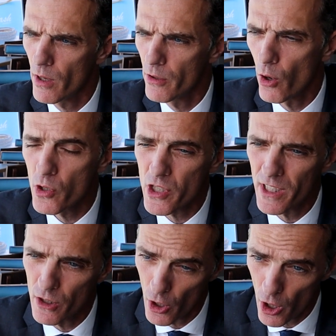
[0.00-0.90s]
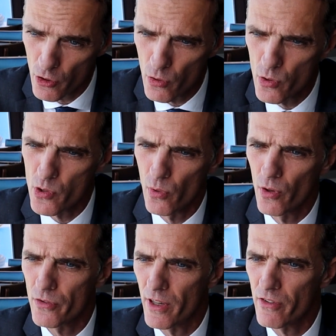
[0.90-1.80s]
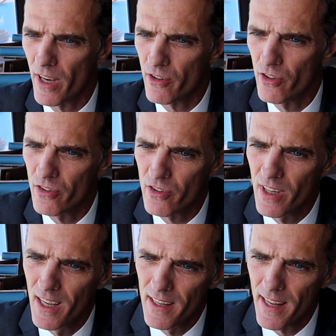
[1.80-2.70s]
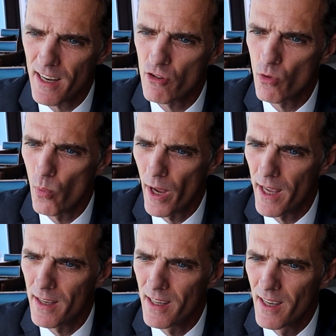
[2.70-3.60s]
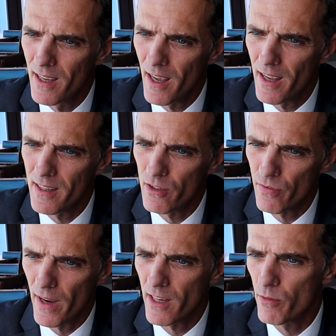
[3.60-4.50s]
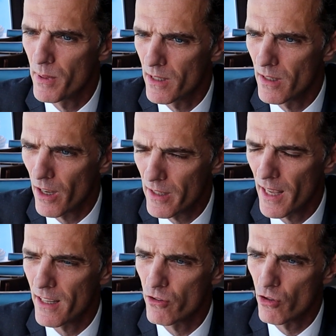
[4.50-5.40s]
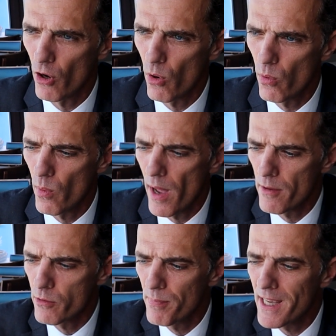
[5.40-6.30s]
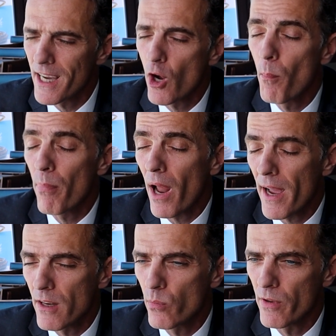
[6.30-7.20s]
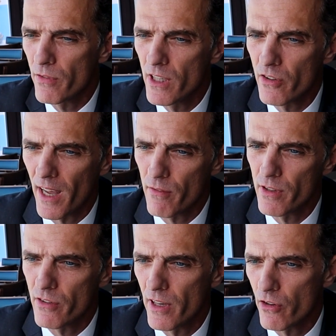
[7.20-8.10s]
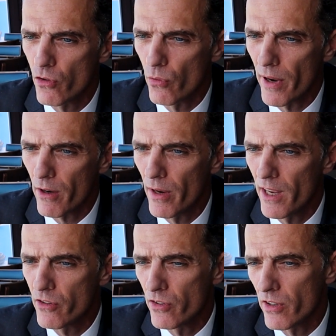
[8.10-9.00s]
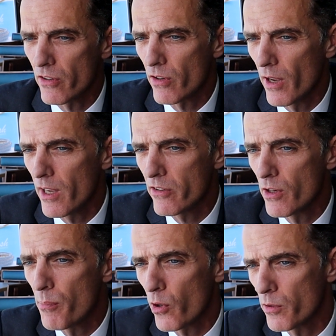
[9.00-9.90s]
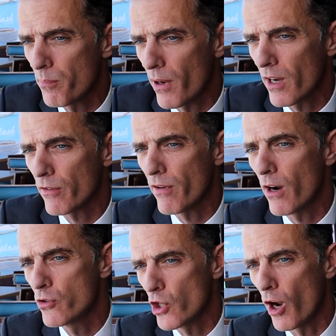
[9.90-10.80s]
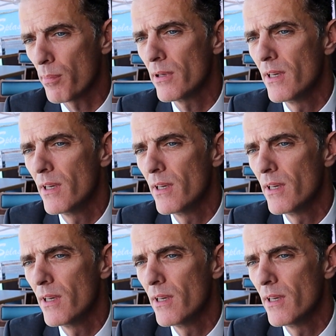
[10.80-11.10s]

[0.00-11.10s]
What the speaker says: noticing the unusual transactions, that is a way this fight is being done. And so being compliant with these kind of international regulations is an important part of our job,